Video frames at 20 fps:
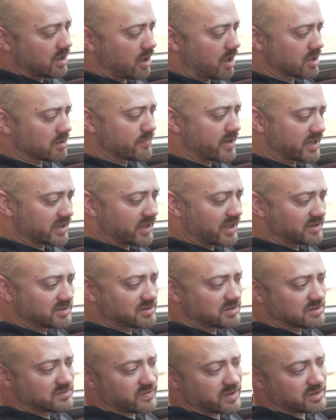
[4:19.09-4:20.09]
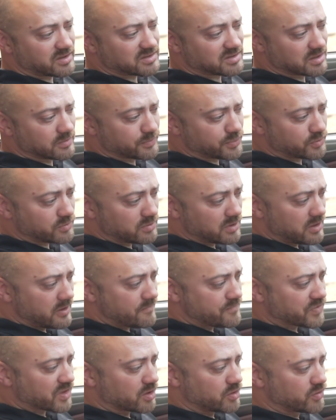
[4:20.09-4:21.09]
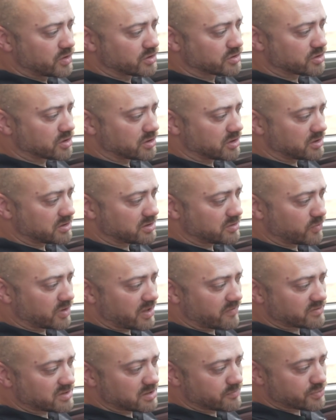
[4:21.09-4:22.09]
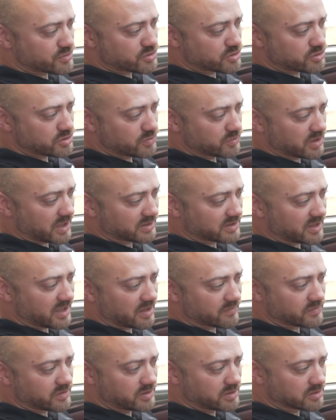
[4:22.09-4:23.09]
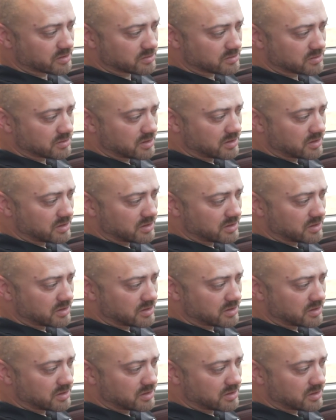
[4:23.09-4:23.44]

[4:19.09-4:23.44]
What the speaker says: Automatic AC is very simple. You can turn it to whatever temperature you would like to have here.